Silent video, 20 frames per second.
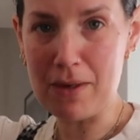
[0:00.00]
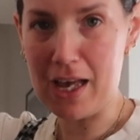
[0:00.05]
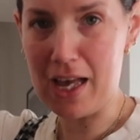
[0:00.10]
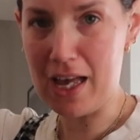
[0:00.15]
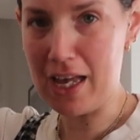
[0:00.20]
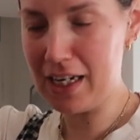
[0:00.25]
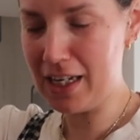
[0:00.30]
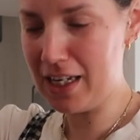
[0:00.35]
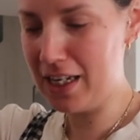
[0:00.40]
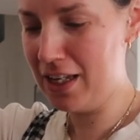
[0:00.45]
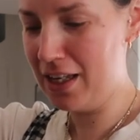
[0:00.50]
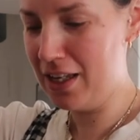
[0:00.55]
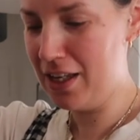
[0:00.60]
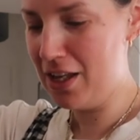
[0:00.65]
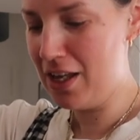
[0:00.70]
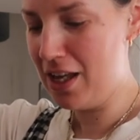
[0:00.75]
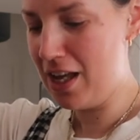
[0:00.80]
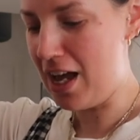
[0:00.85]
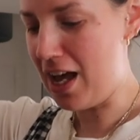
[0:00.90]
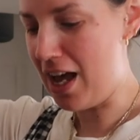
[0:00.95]
bag,
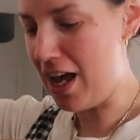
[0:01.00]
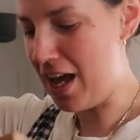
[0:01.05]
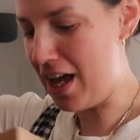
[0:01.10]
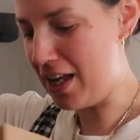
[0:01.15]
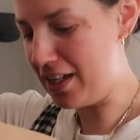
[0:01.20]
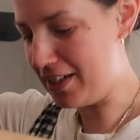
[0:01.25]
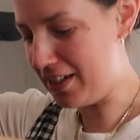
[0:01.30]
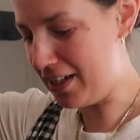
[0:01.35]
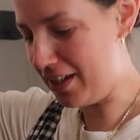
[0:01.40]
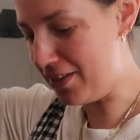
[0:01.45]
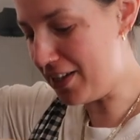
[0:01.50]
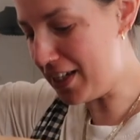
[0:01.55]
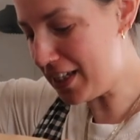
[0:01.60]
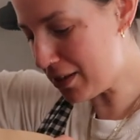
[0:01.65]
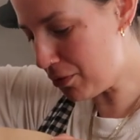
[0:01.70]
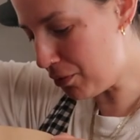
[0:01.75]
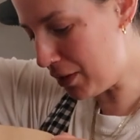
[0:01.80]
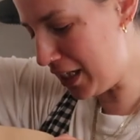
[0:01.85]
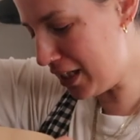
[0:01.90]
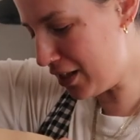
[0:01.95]
and in
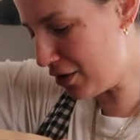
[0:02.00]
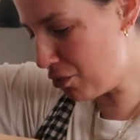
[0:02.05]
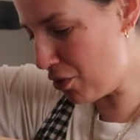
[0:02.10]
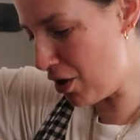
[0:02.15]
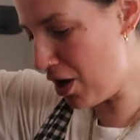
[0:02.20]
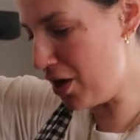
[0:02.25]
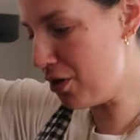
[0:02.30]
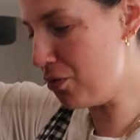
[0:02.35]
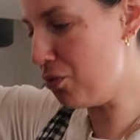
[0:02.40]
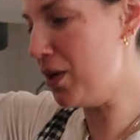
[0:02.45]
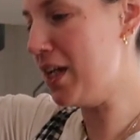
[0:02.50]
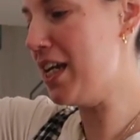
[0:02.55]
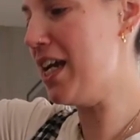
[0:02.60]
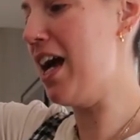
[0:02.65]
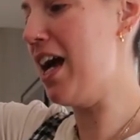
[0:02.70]
this week's one we